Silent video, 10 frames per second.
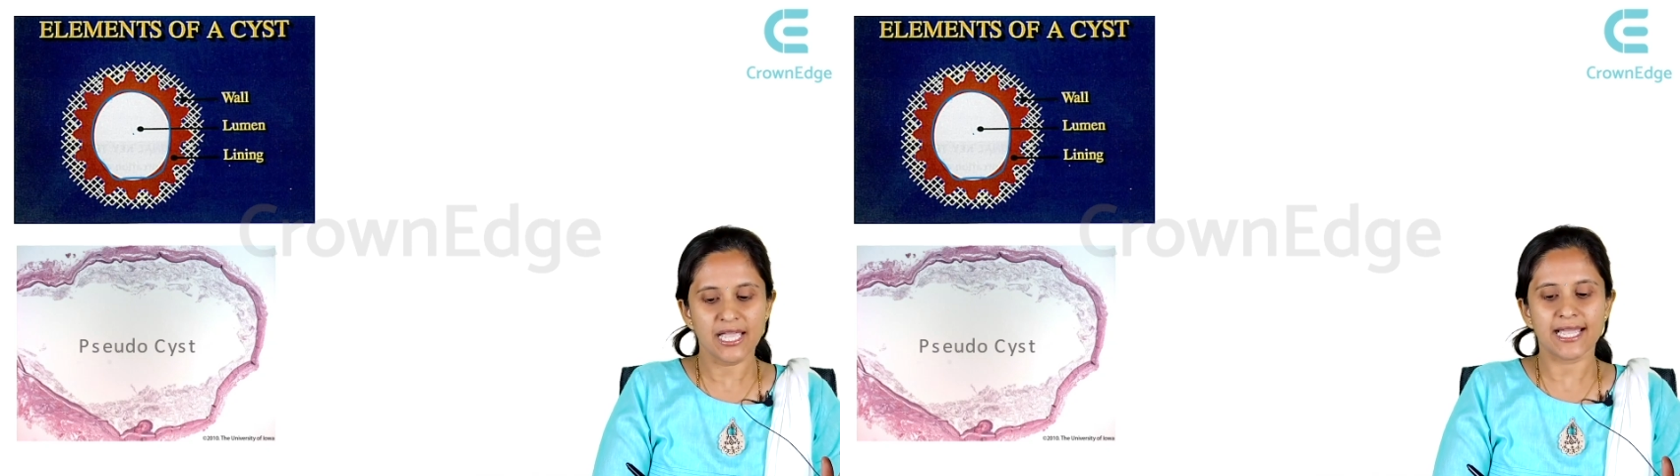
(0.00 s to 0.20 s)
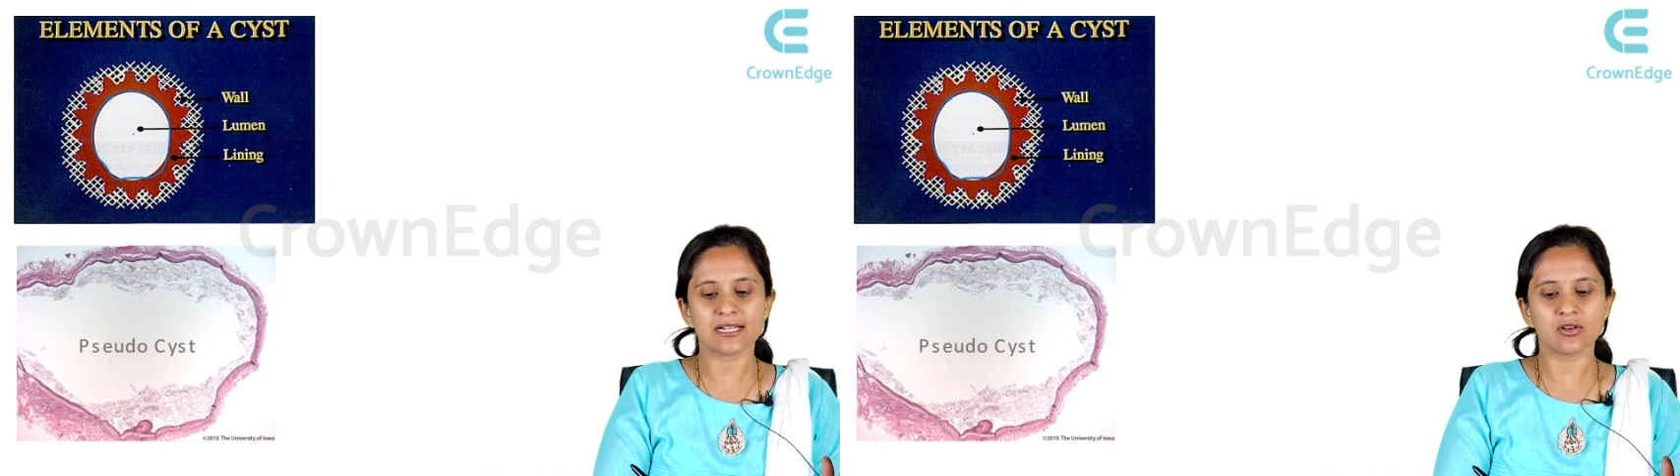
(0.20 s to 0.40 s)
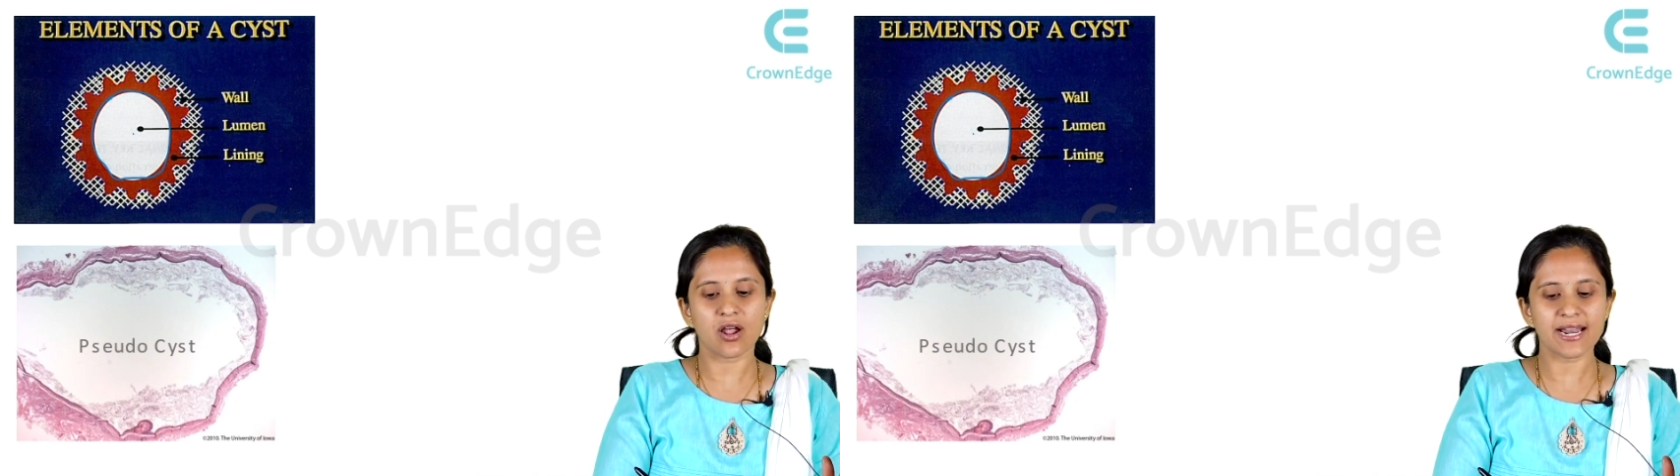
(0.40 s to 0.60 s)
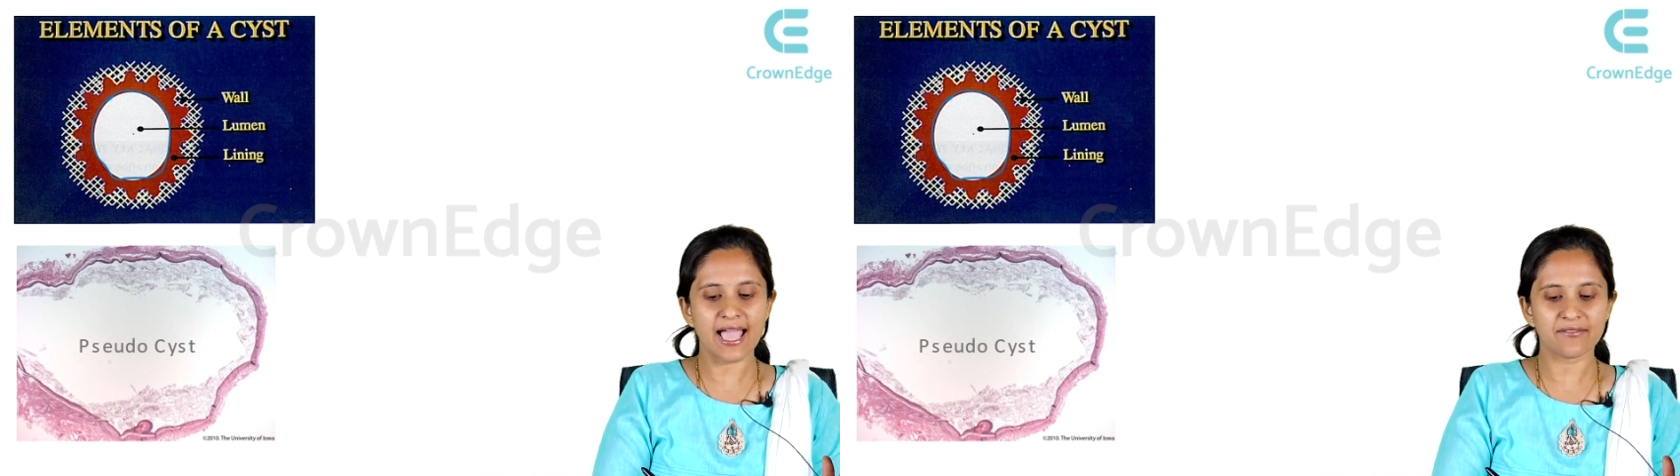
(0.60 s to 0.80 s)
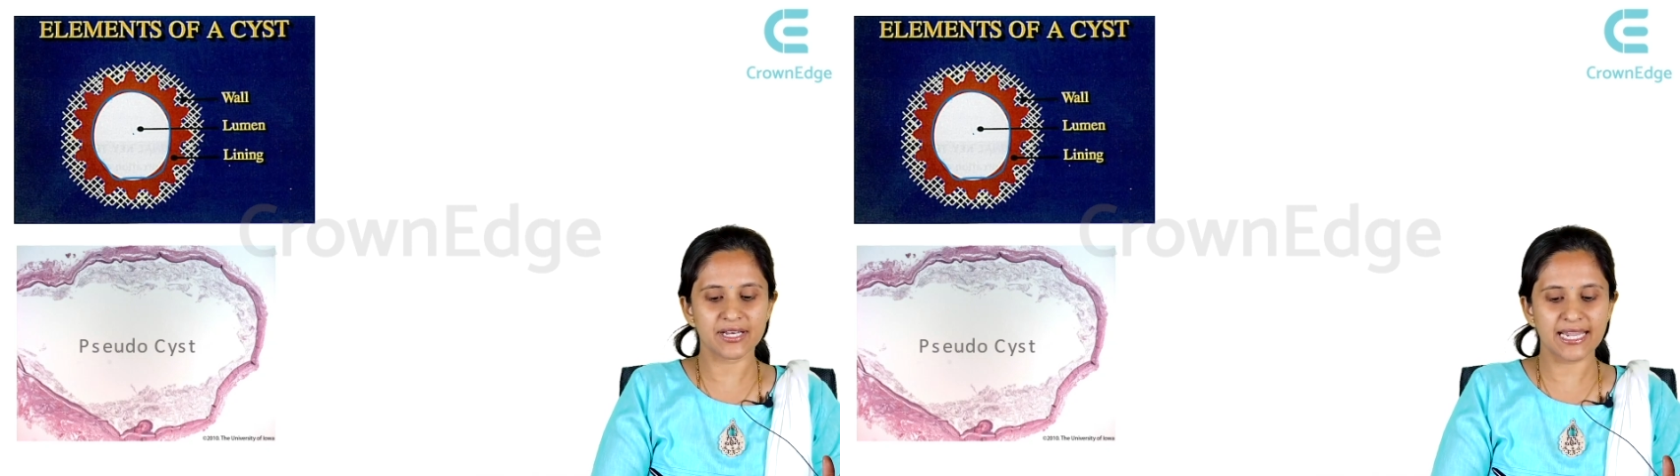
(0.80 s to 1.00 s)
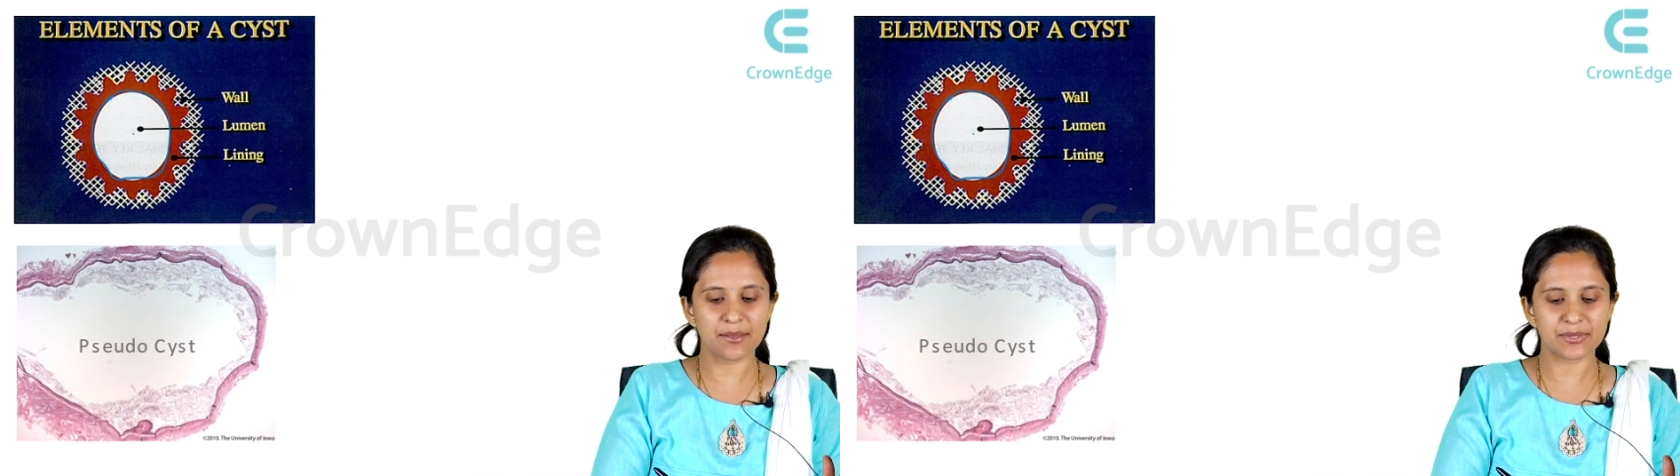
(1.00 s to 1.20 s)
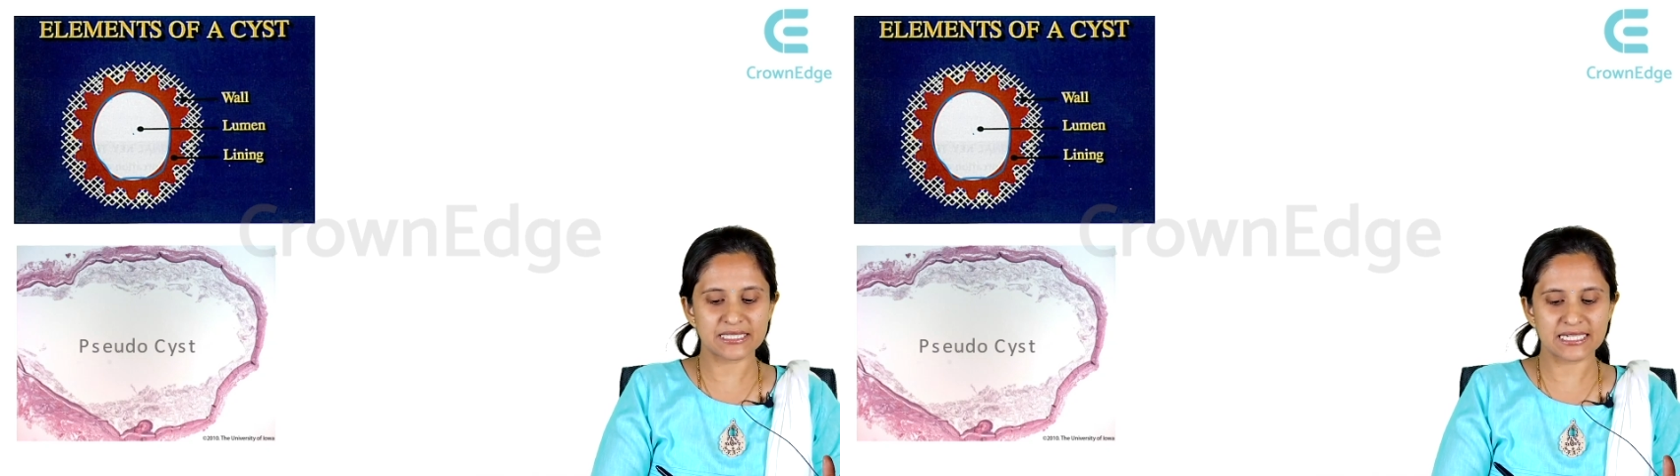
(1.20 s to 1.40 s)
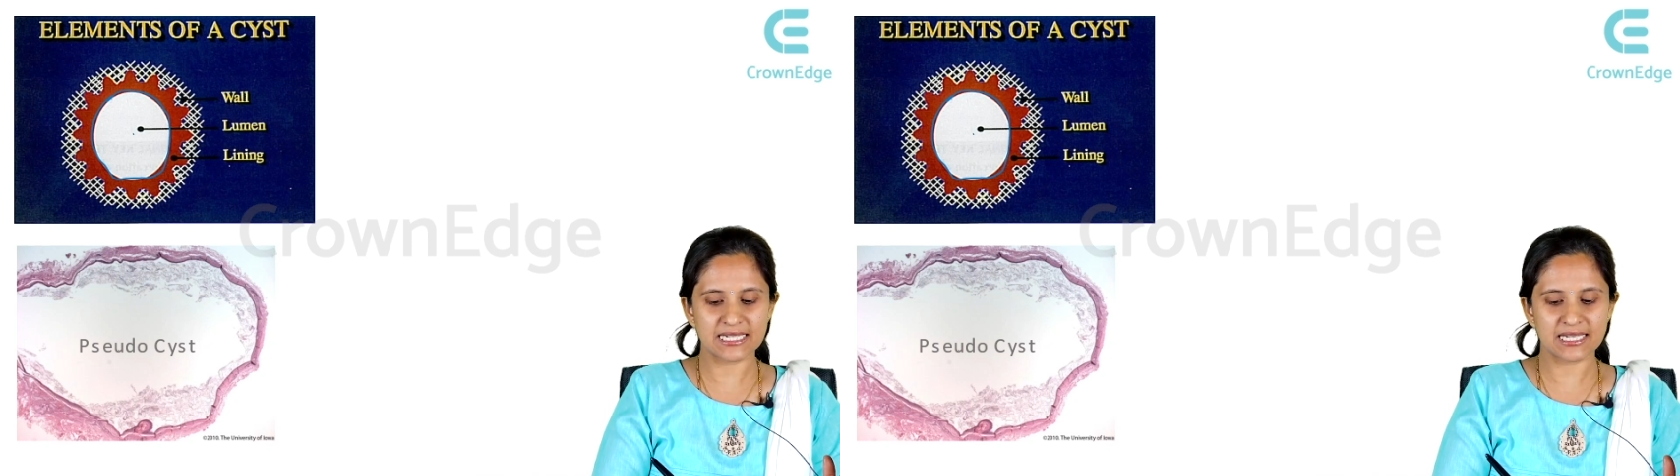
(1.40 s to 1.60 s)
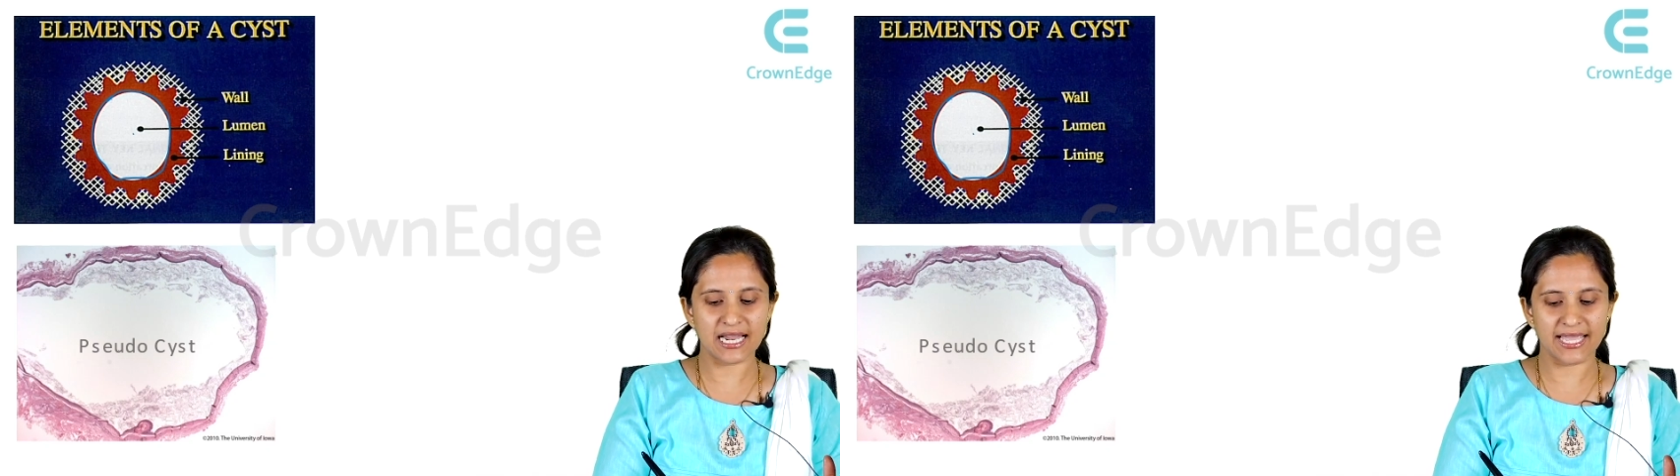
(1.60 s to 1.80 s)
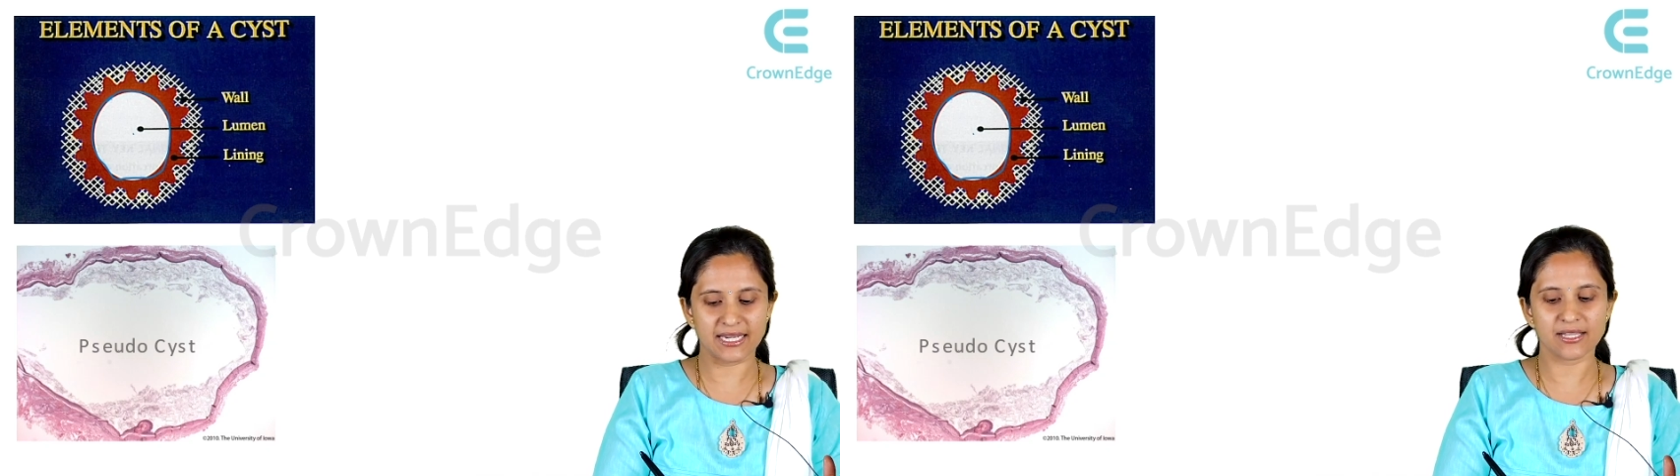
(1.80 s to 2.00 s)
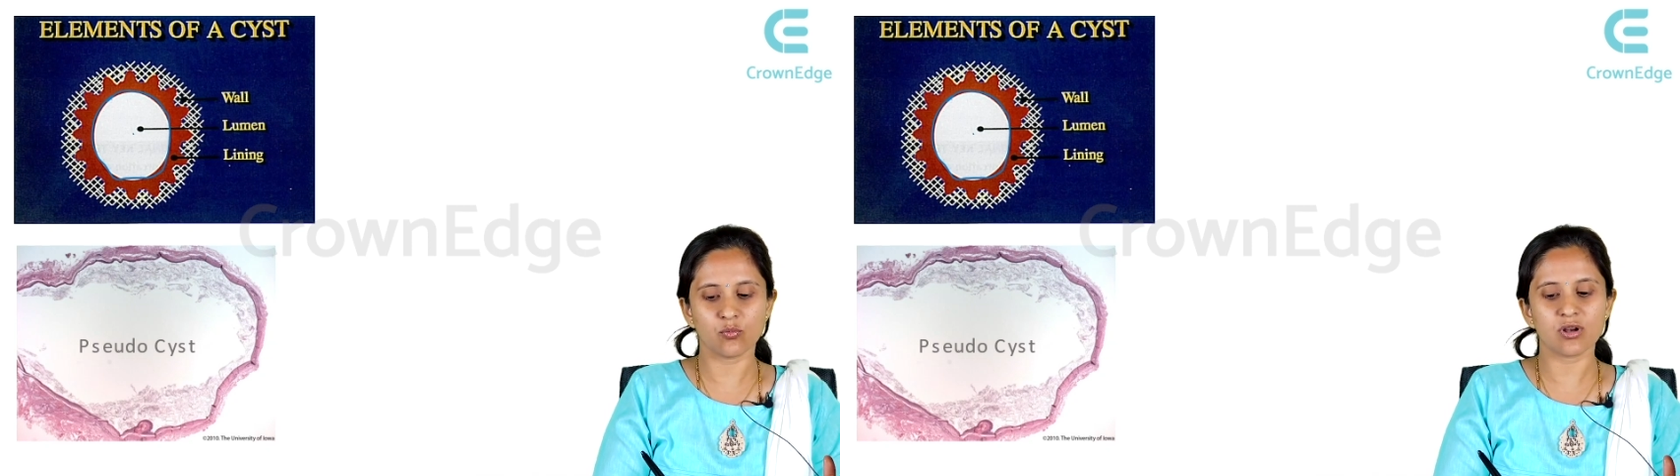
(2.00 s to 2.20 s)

It will not have any epithelial lining.